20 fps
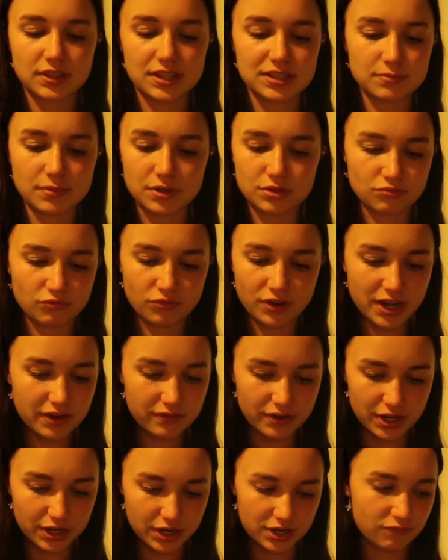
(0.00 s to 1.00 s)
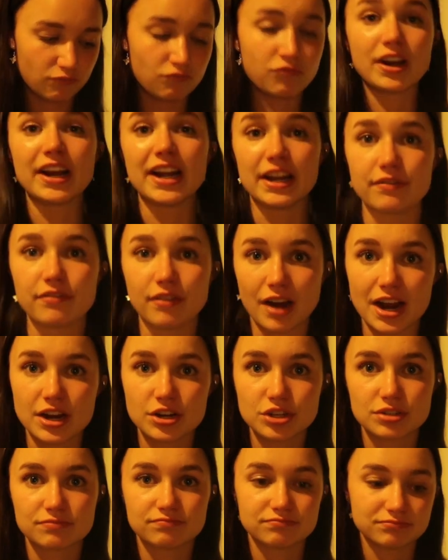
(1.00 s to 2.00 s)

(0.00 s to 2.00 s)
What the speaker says: It smells really, really good, really fresh.